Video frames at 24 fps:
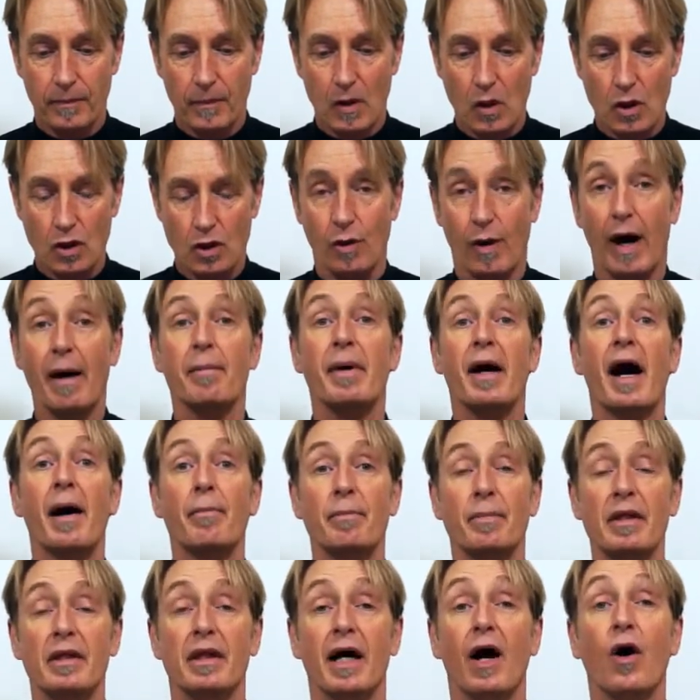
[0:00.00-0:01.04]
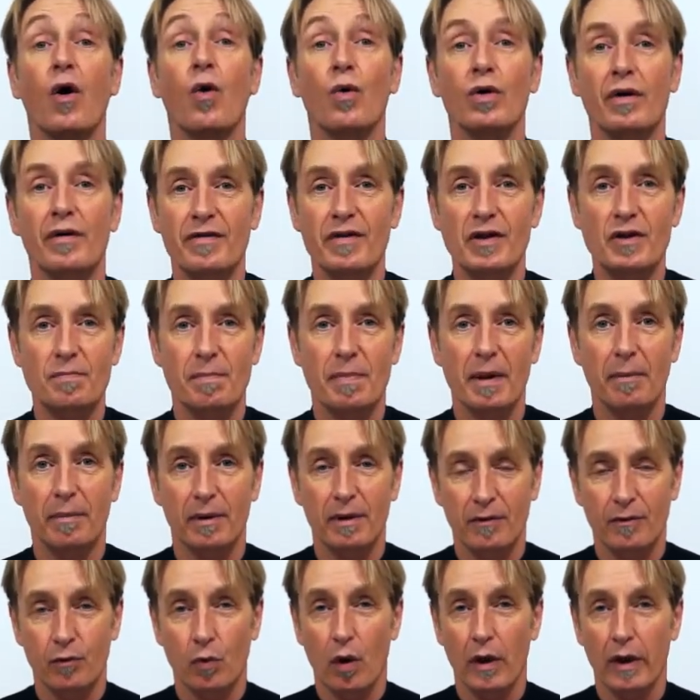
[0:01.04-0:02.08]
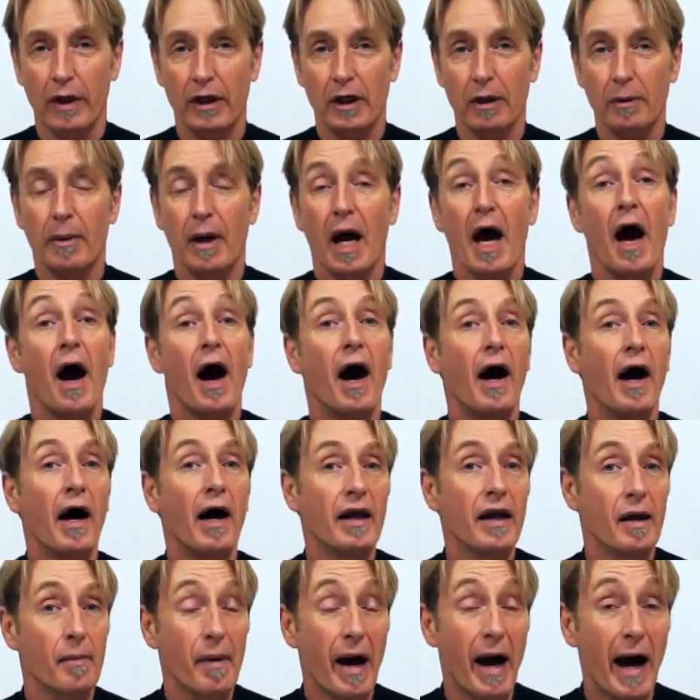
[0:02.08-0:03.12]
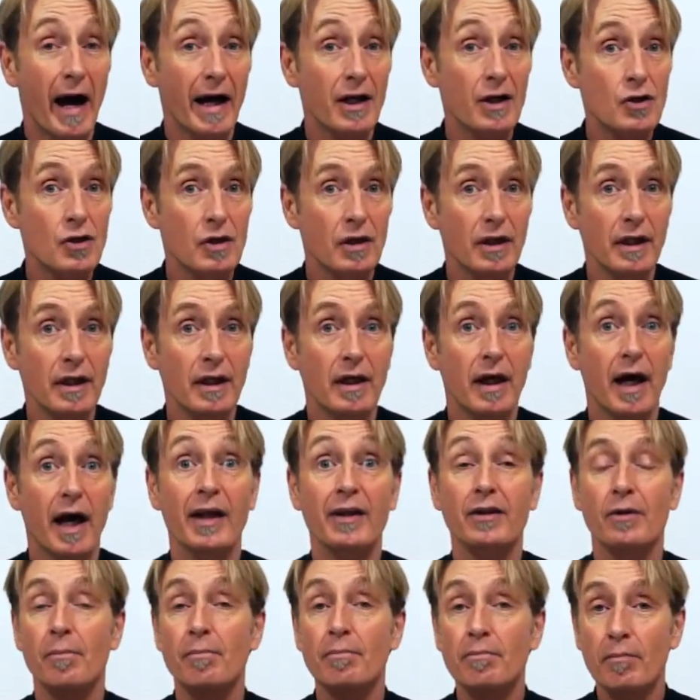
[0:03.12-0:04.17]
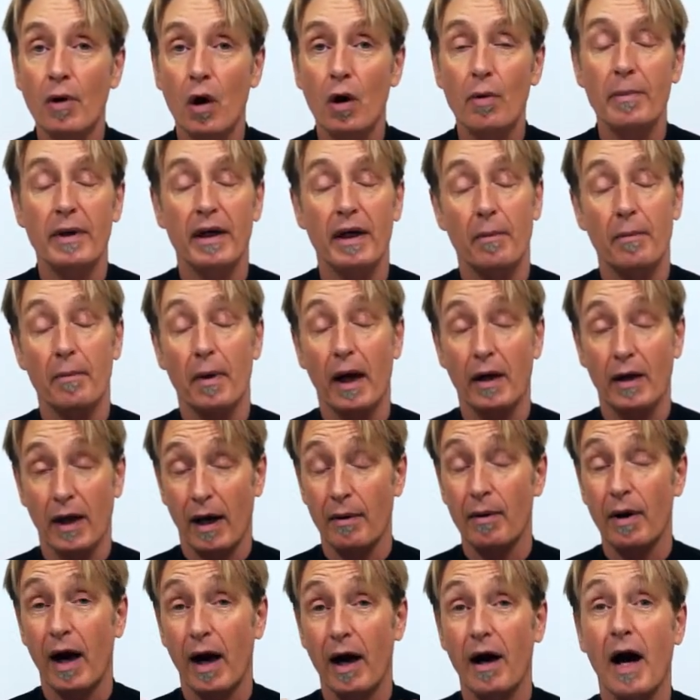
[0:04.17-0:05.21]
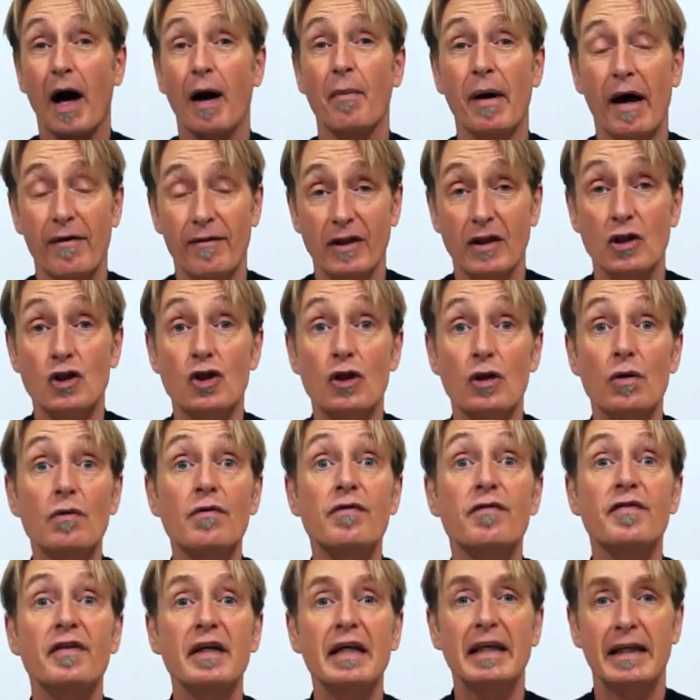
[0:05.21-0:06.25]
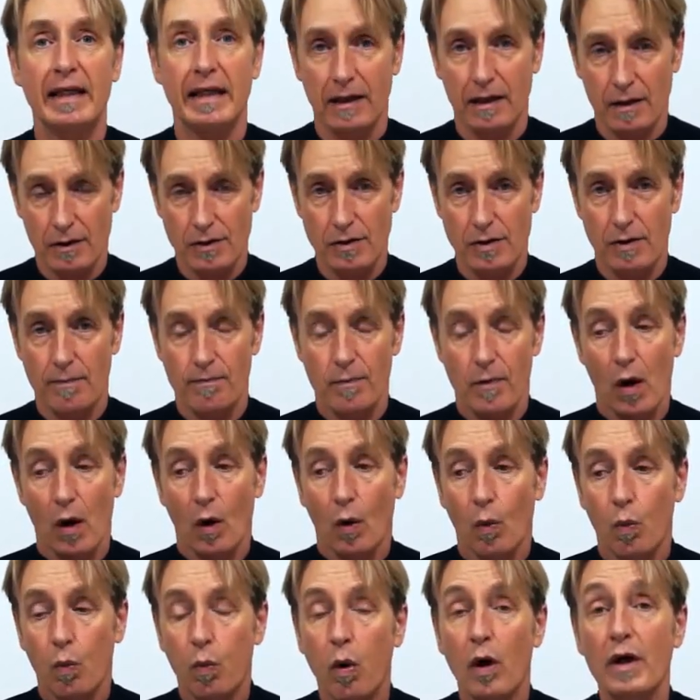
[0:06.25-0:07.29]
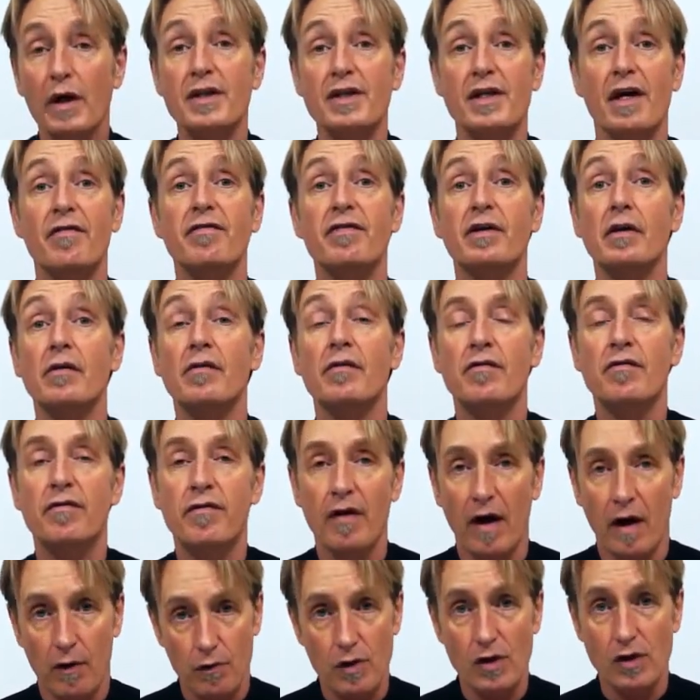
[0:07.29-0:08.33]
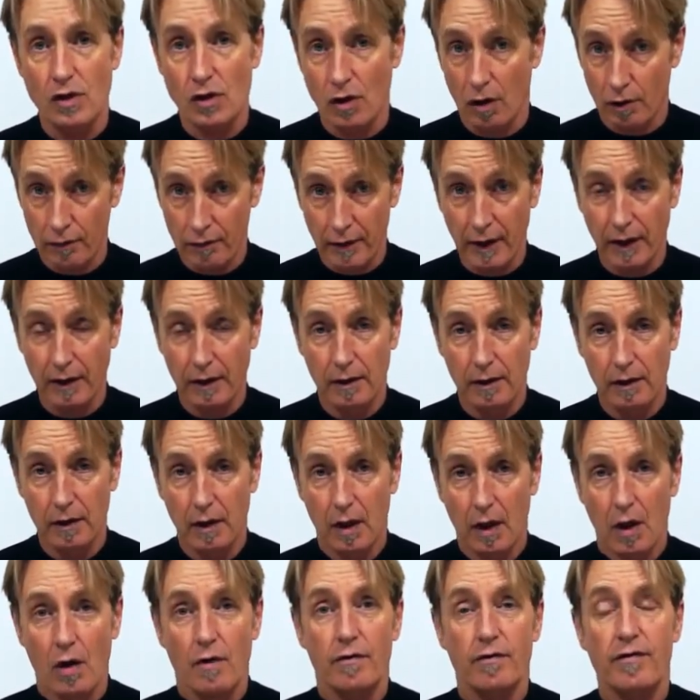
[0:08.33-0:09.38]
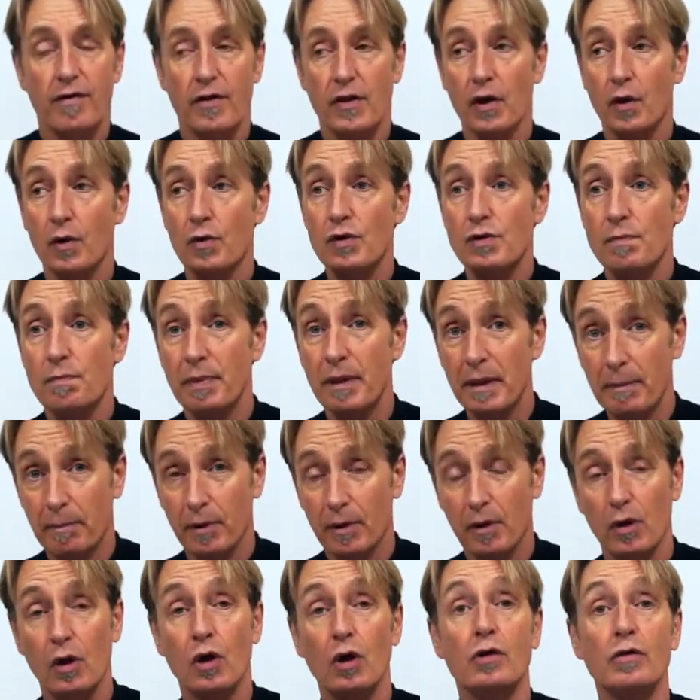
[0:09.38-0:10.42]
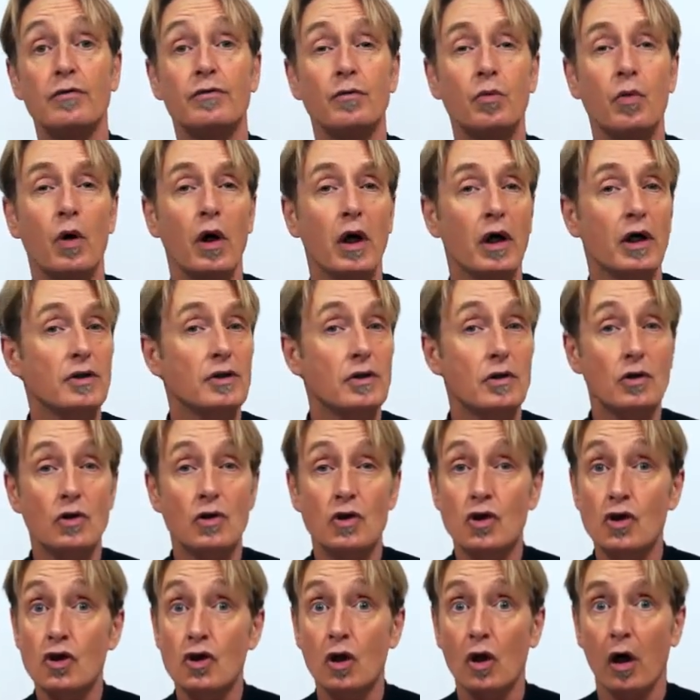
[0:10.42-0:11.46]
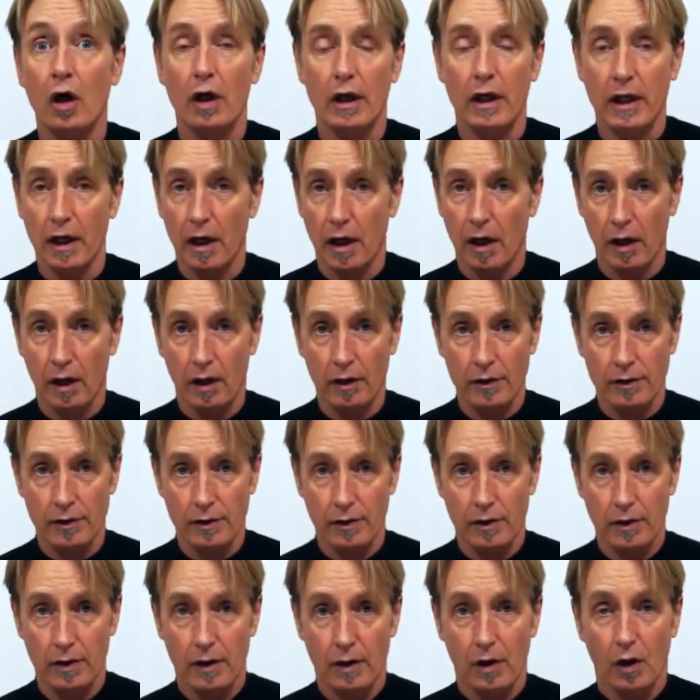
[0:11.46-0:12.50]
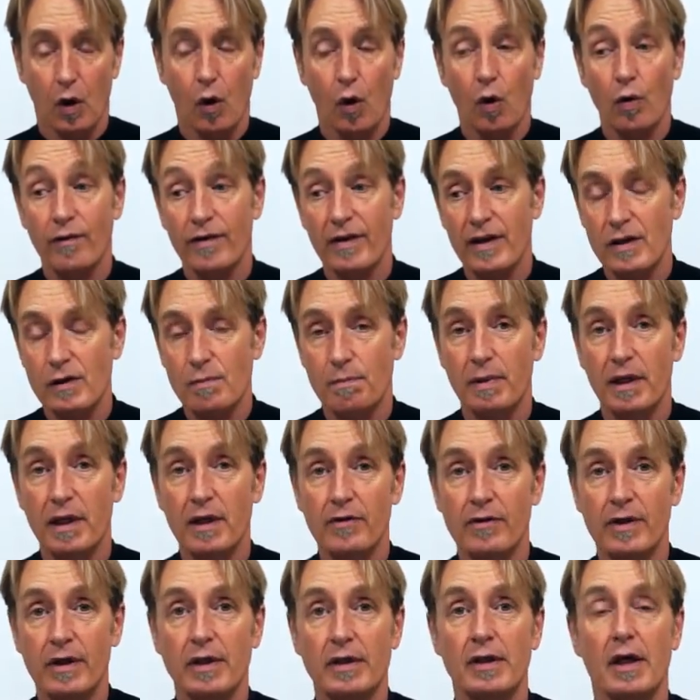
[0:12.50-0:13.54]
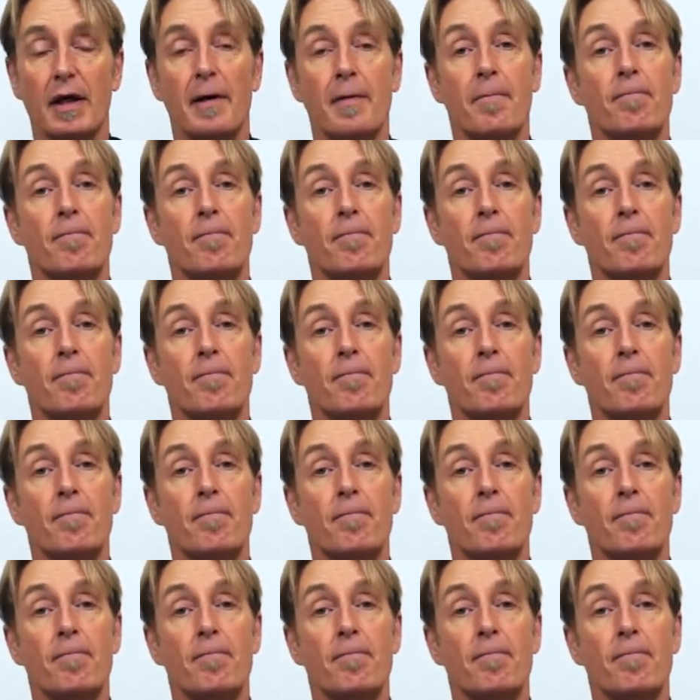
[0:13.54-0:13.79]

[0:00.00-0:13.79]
So I'm happy that all of these people have woken up, and I'm actually at the moment I'm having two feelings. One is I feel very sorry for those people who've worked jolly hard over this period